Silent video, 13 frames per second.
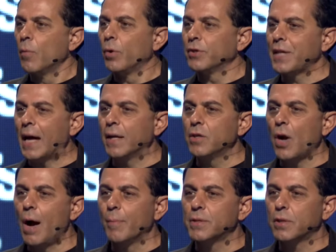Well, doubting
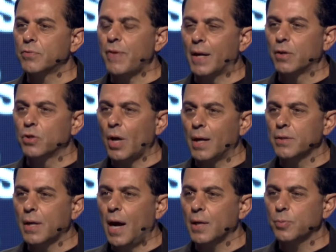Thomas is found in
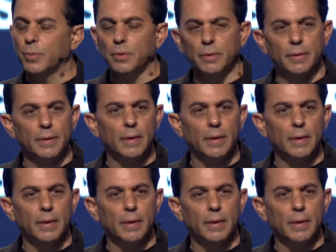John's gospel,